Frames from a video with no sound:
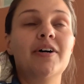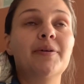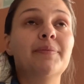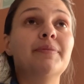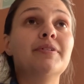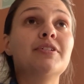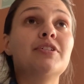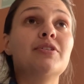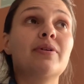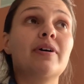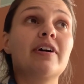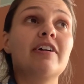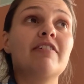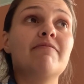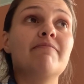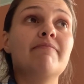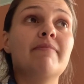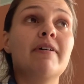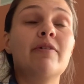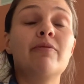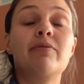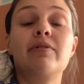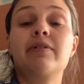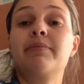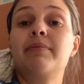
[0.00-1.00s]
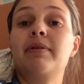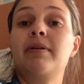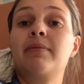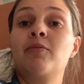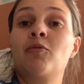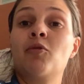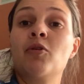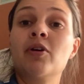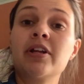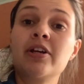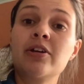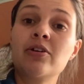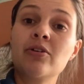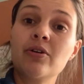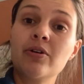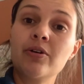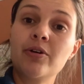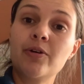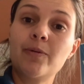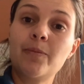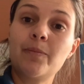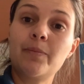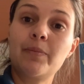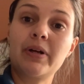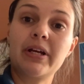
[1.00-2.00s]
So I've met with my morning
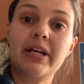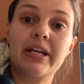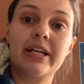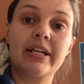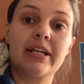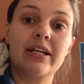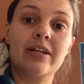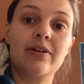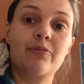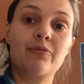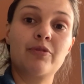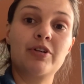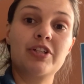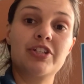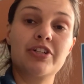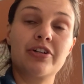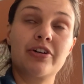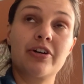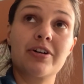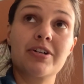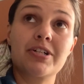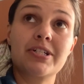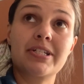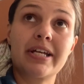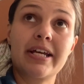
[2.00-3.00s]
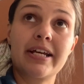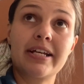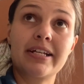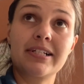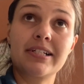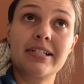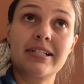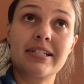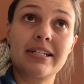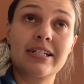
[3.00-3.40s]
group and we took our test.